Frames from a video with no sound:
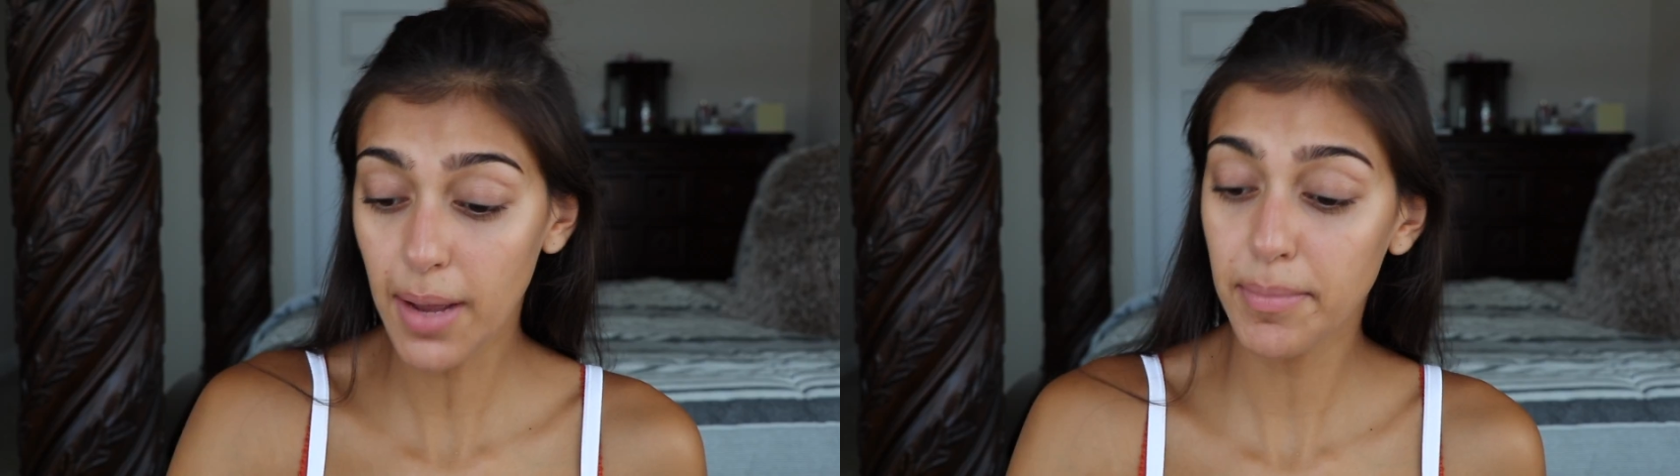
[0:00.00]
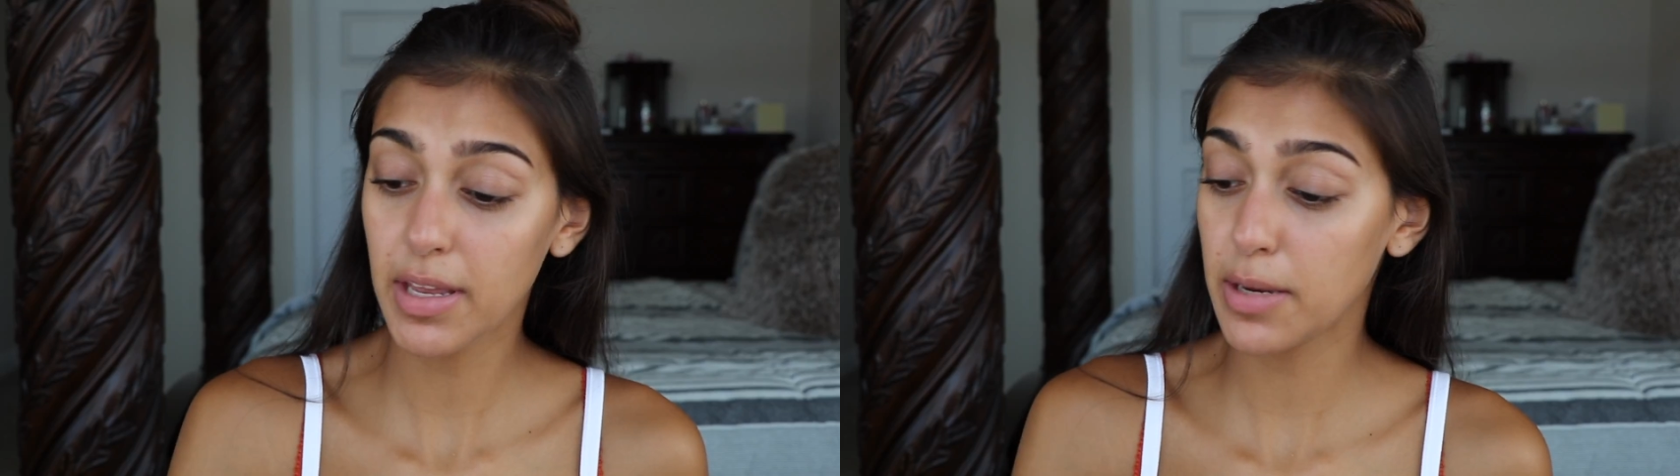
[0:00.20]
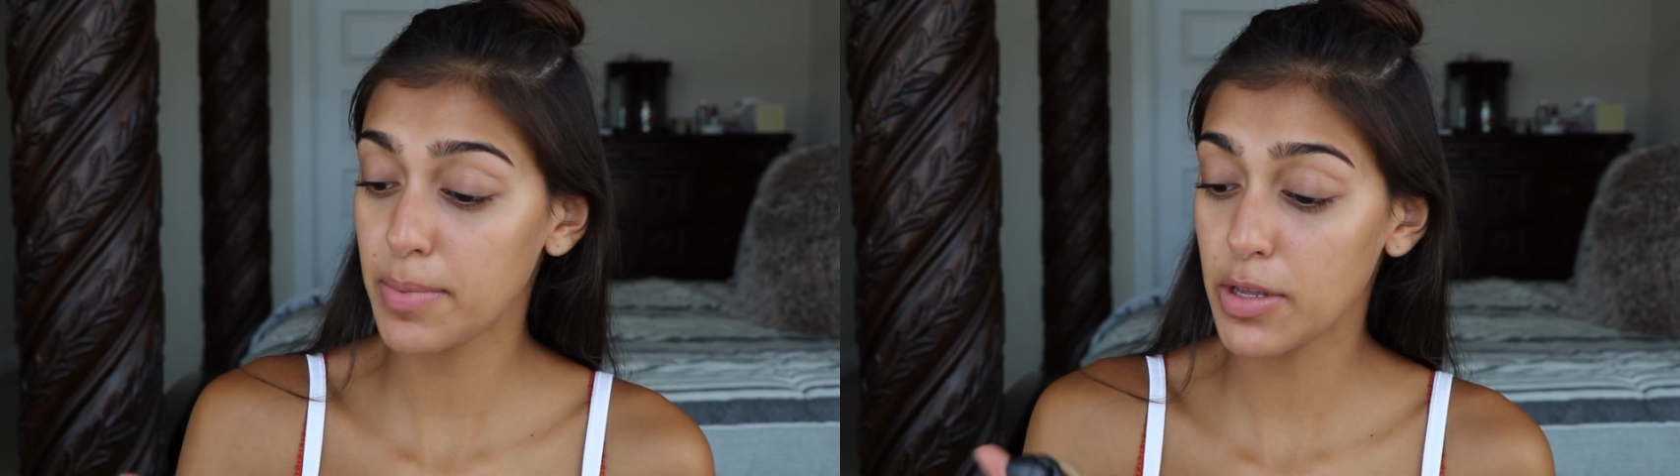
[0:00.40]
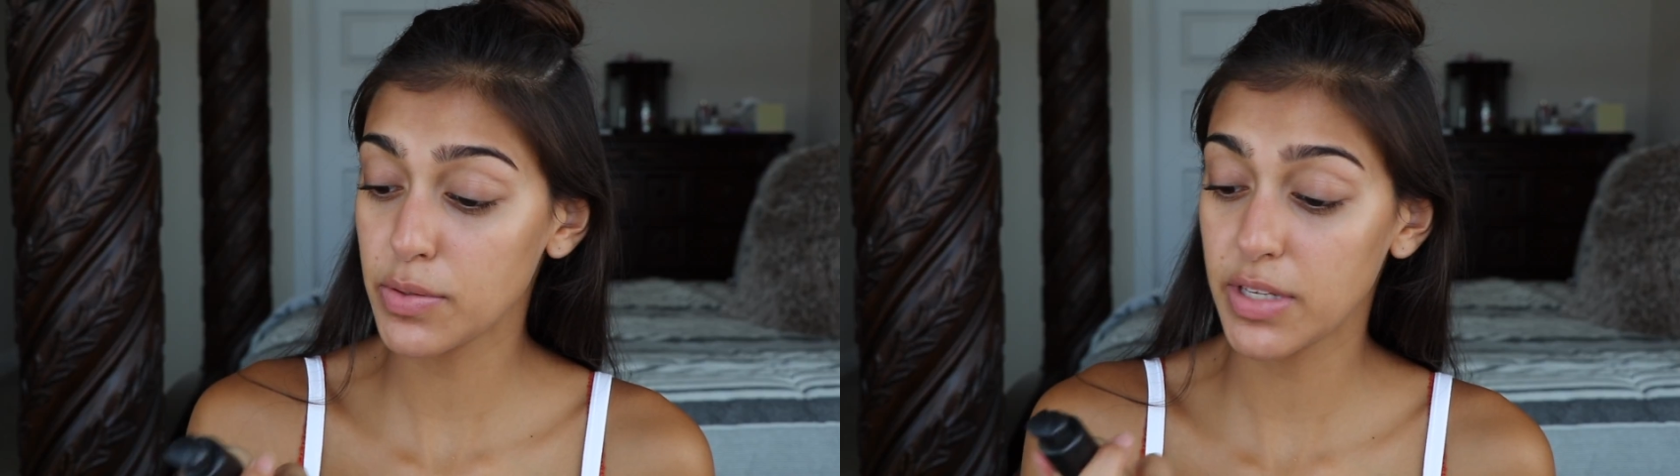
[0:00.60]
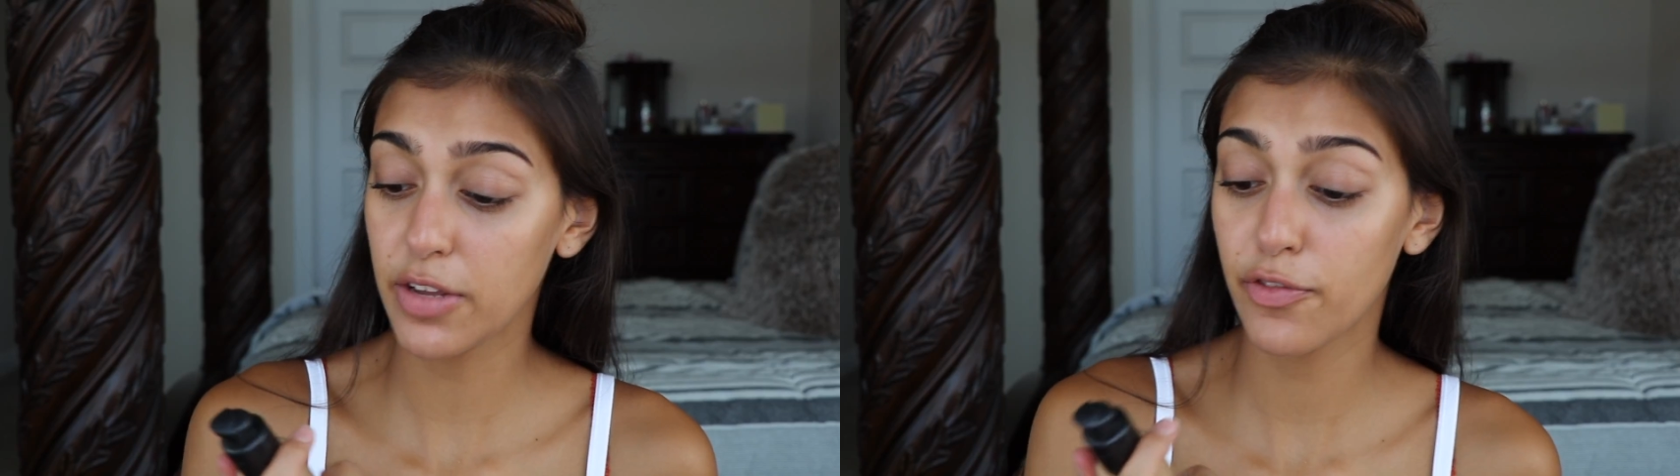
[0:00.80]
I'm going to be
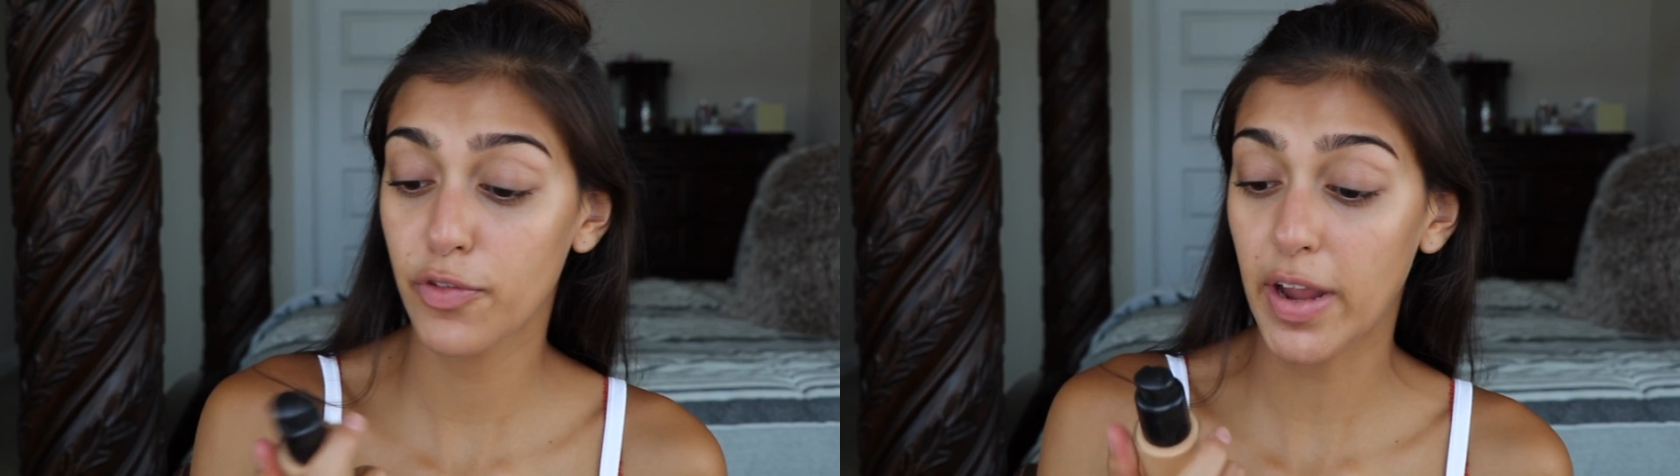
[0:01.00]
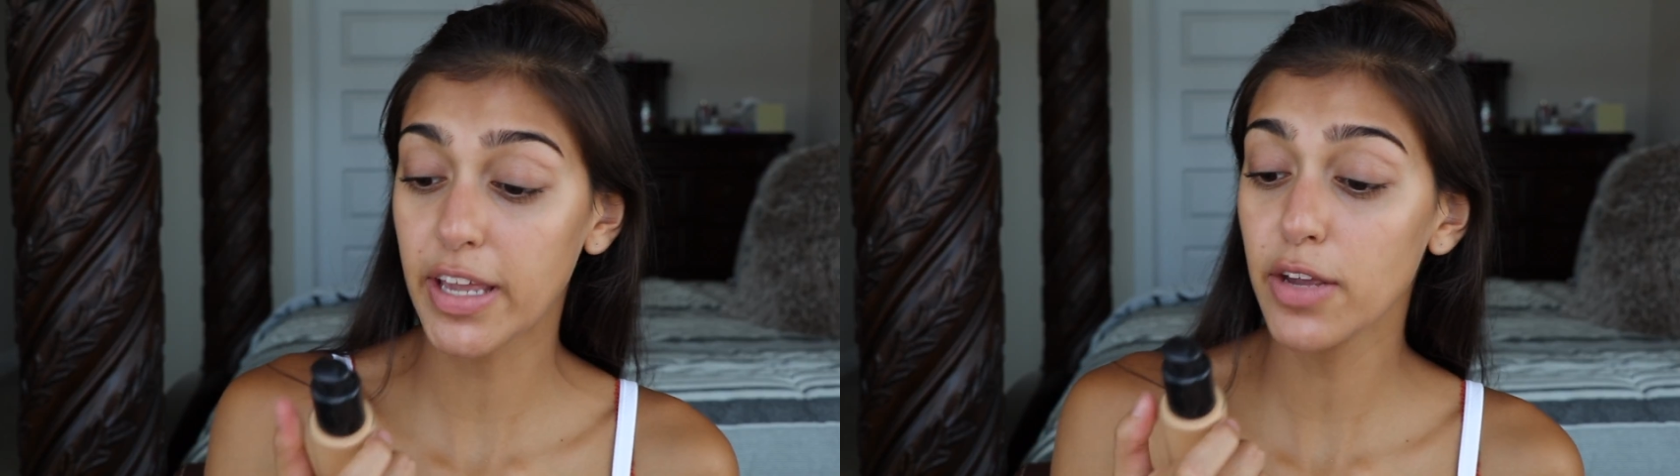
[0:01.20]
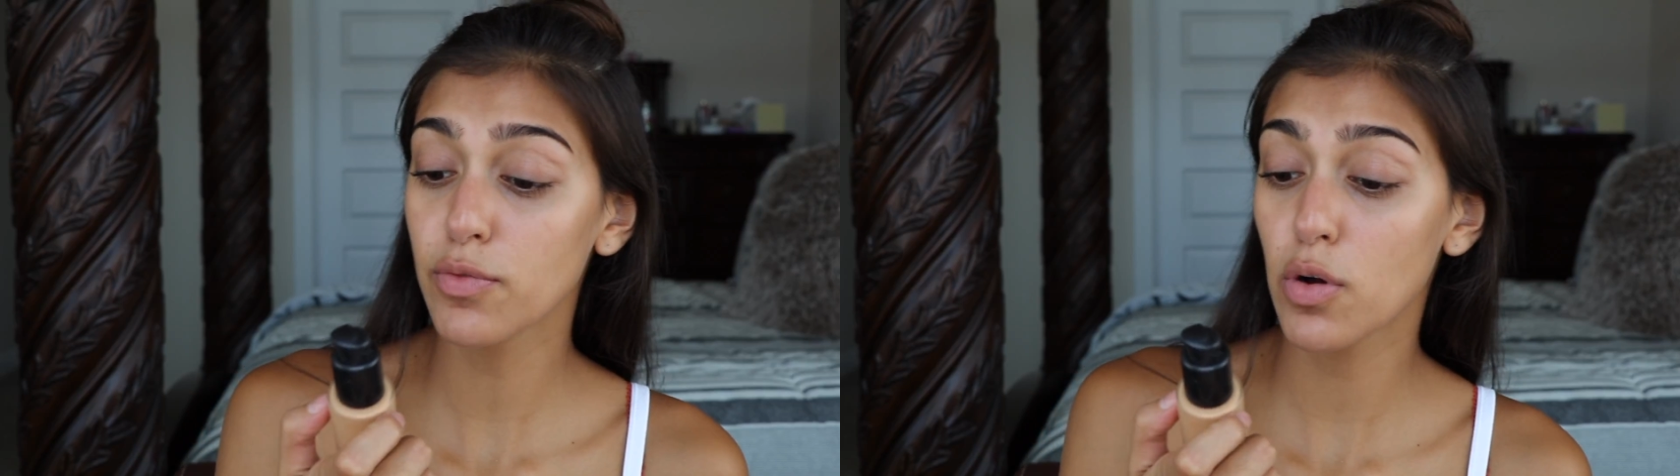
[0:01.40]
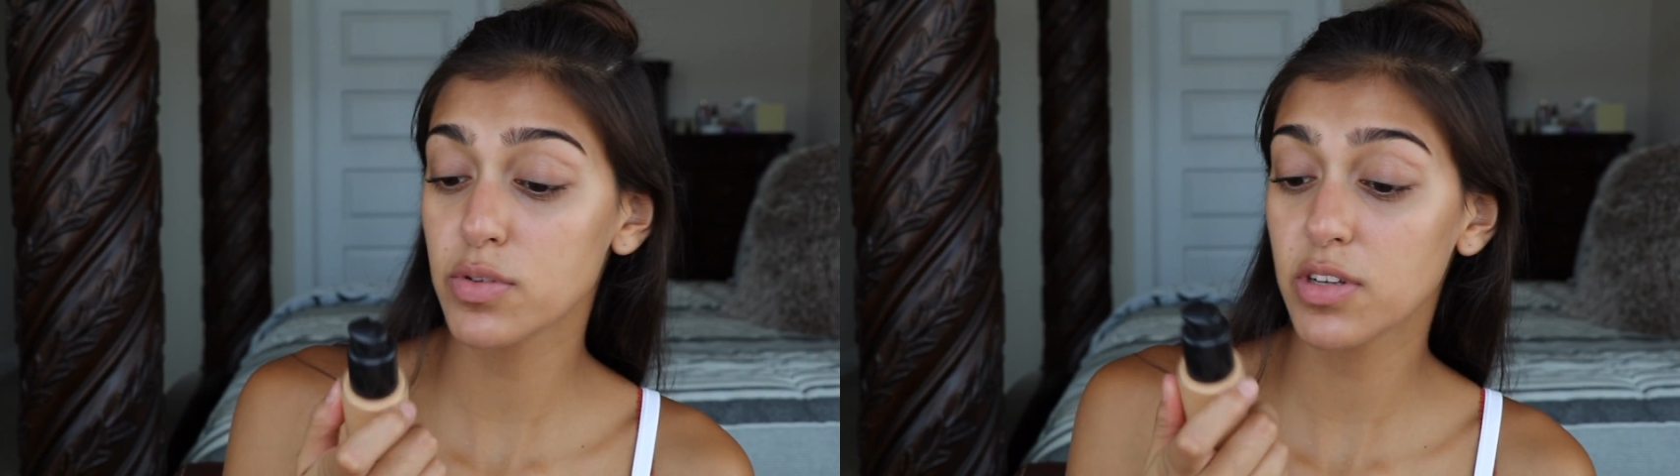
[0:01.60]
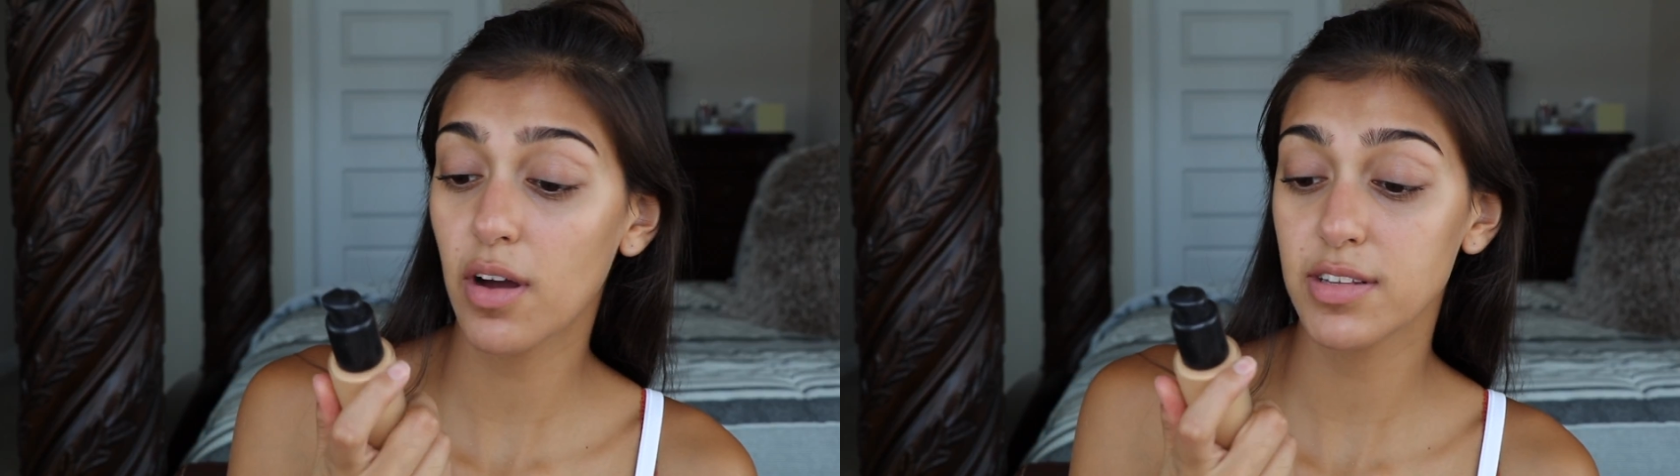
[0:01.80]
using Frankie
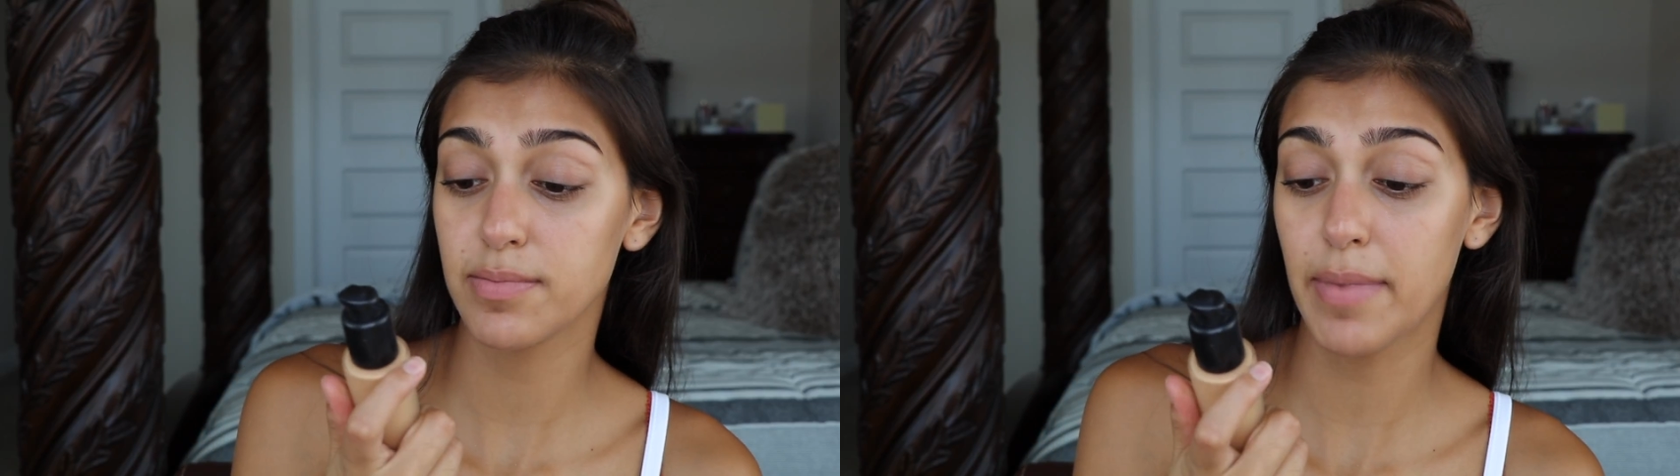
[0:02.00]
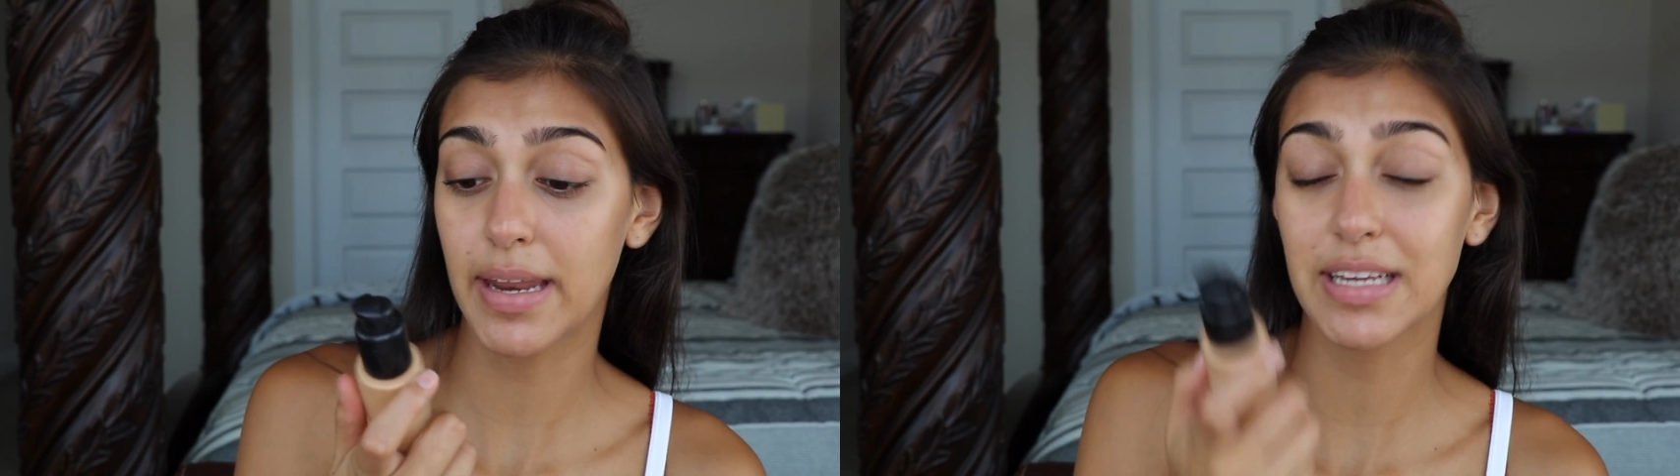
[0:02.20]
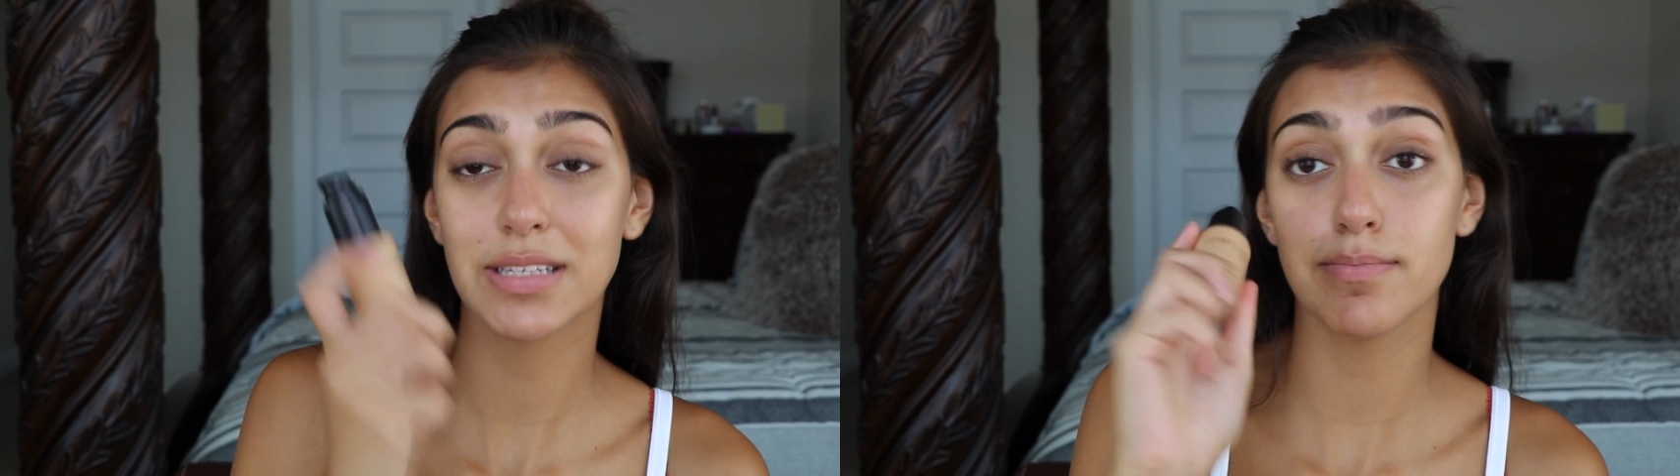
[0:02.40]
Rose Cosmetics